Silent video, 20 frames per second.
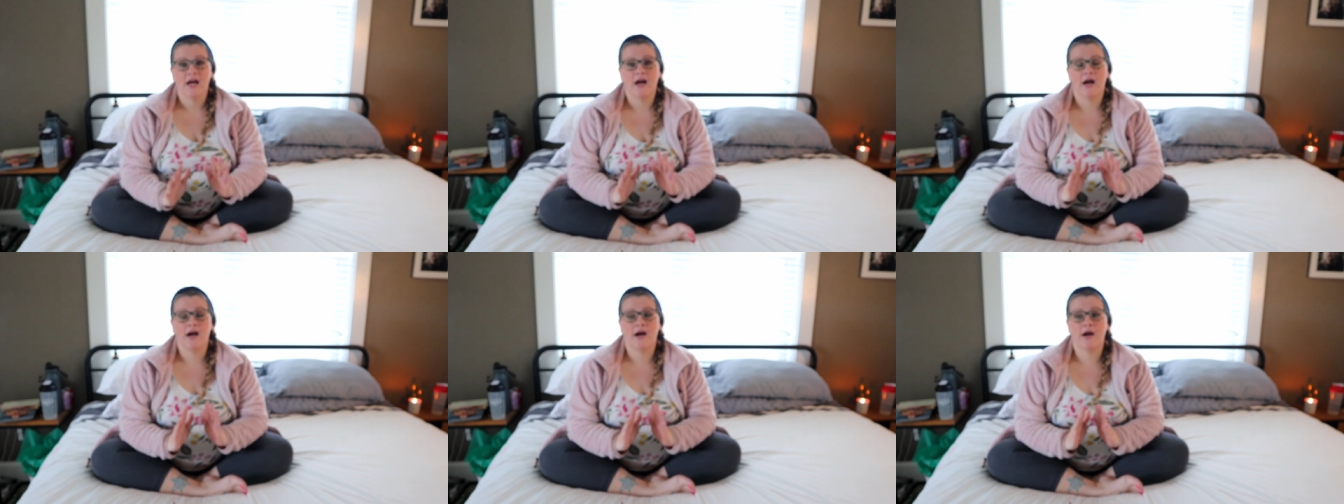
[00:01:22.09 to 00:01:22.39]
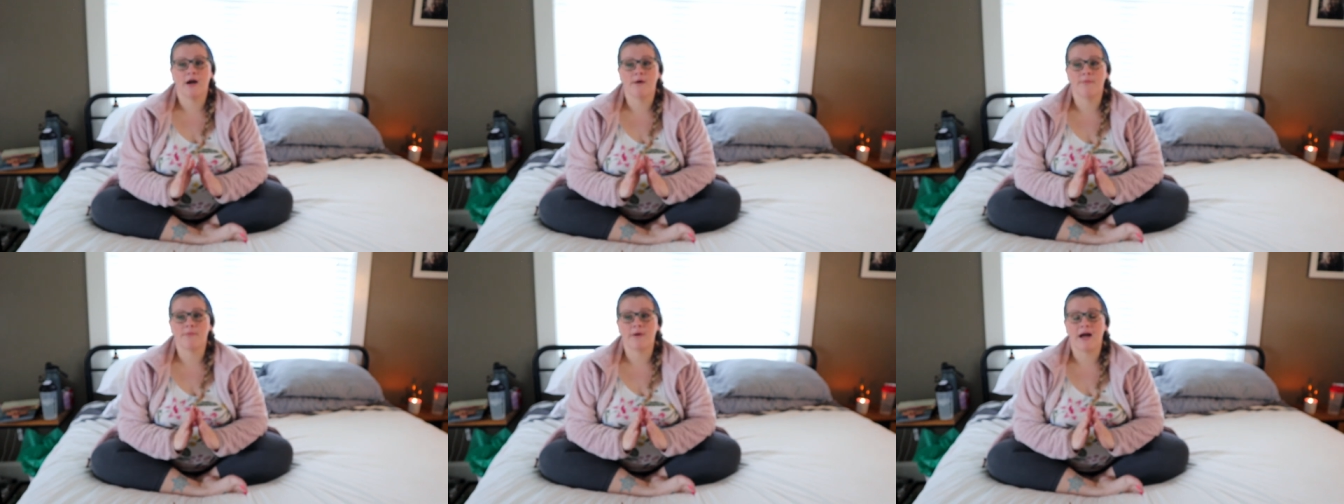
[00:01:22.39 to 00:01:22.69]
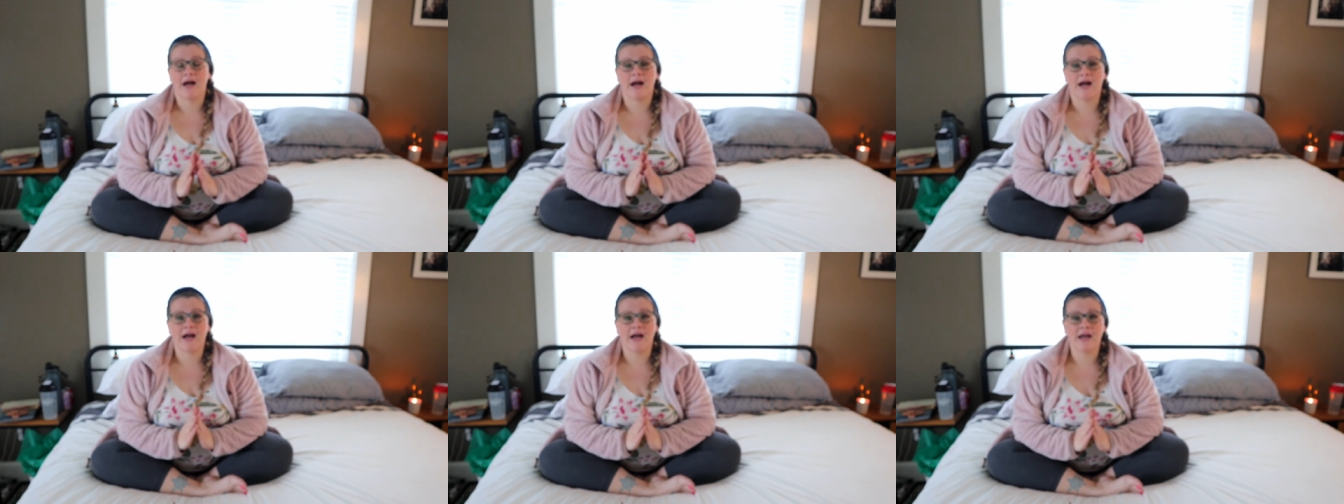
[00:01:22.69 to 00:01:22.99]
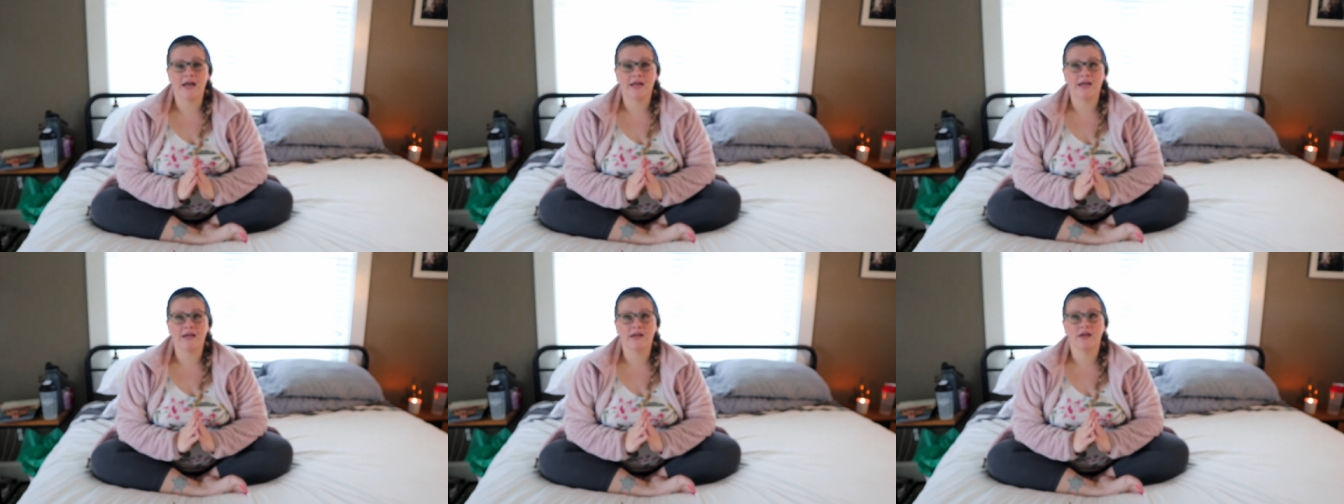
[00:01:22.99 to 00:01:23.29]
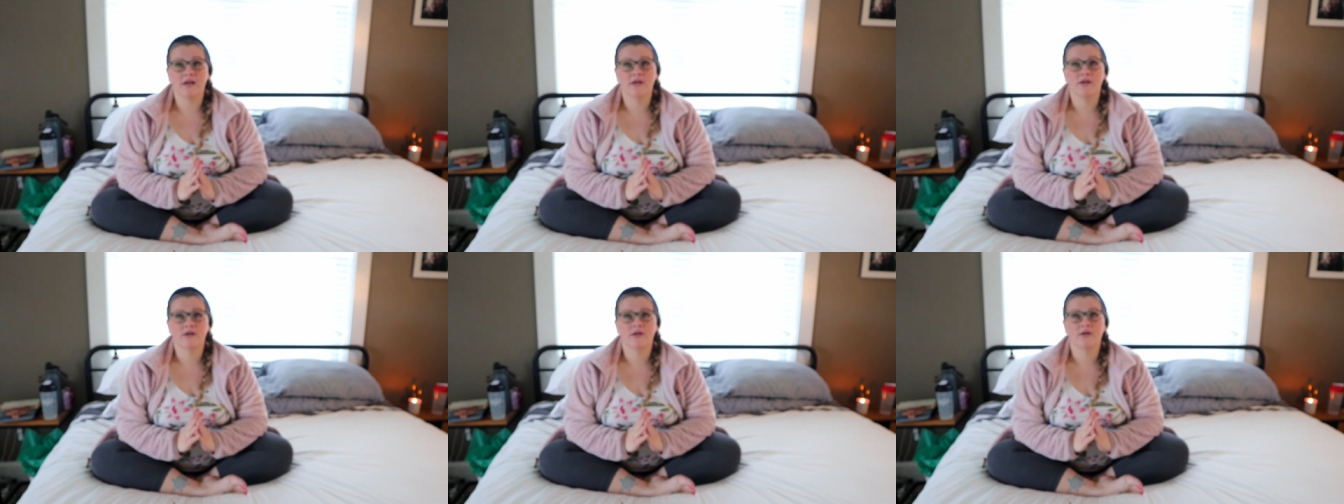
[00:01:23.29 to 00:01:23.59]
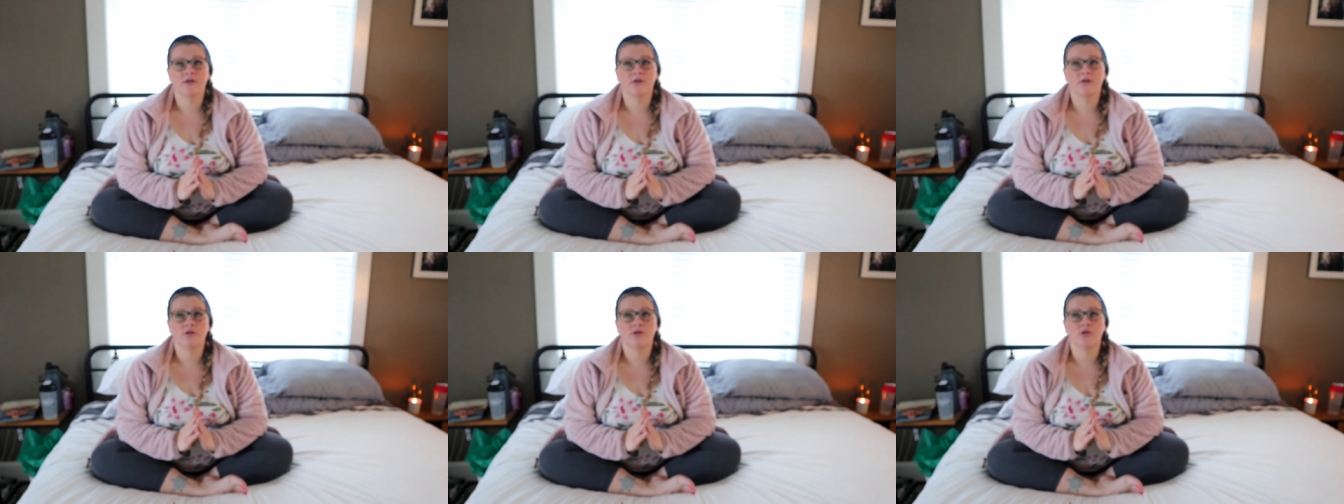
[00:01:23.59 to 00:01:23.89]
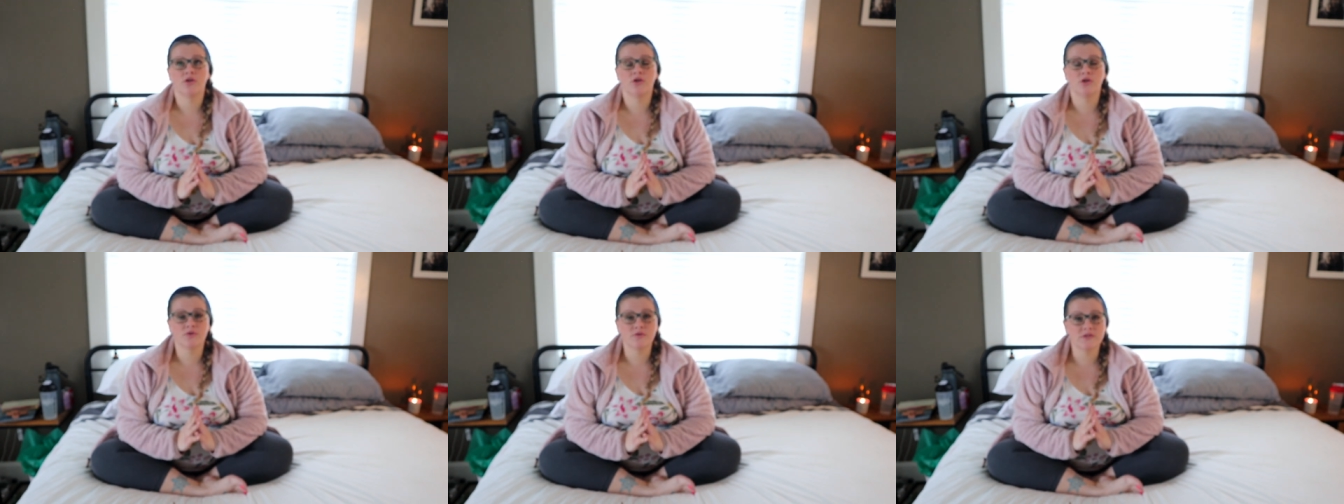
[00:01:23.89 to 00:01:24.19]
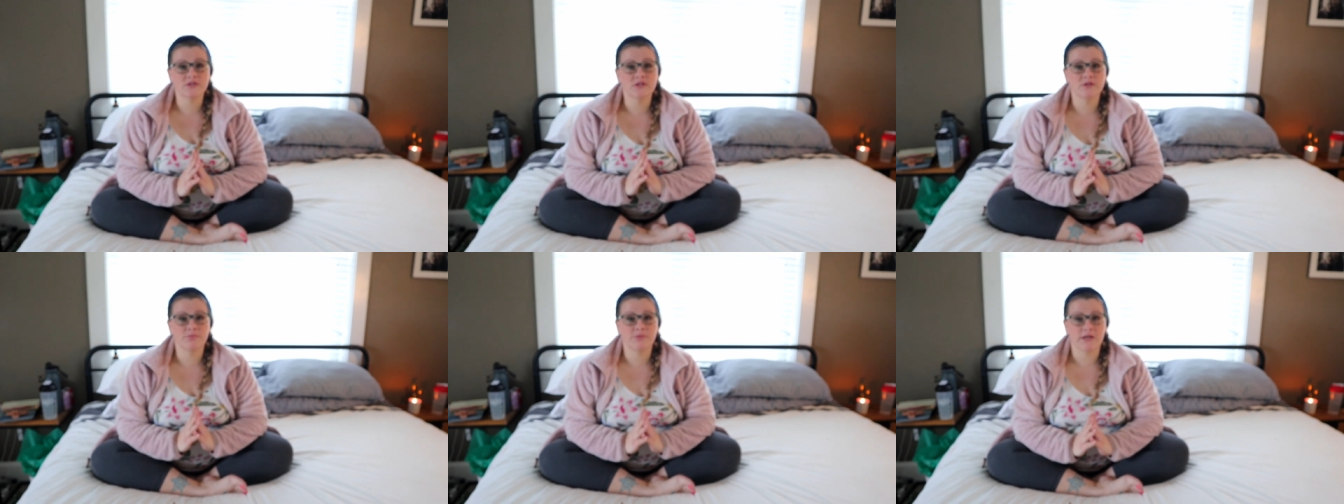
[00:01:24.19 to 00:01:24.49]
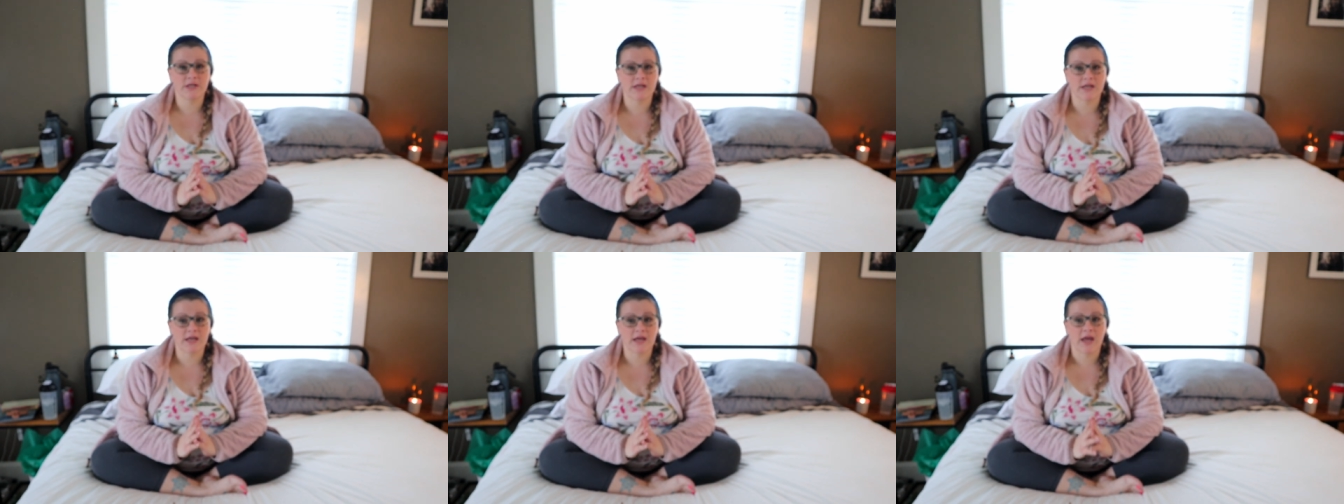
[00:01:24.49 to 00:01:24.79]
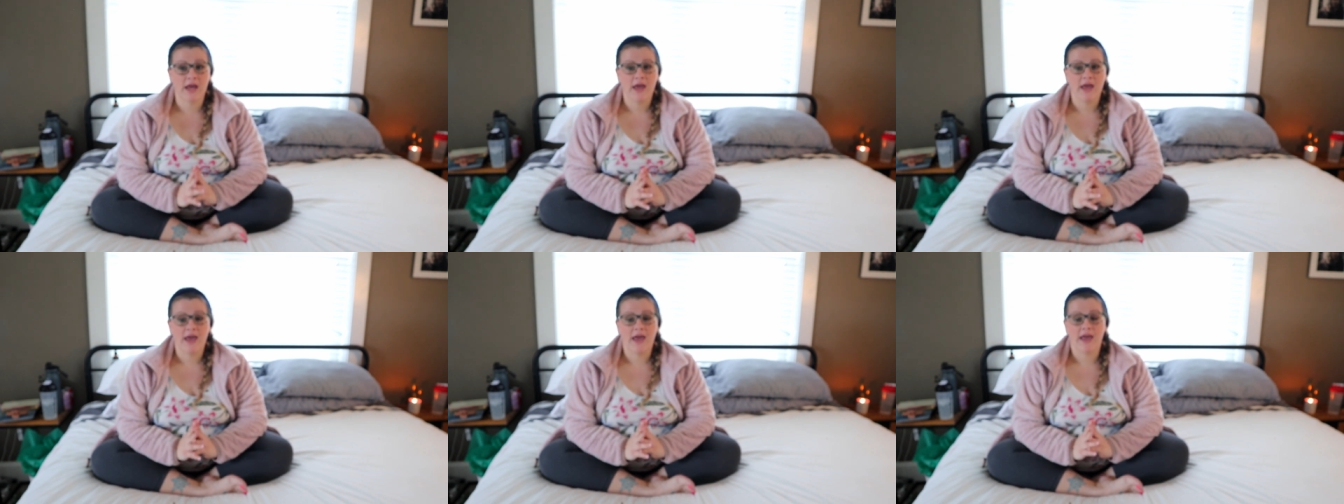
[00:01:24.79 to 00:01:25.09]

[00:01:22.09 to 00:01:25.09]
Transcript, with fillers: I used to be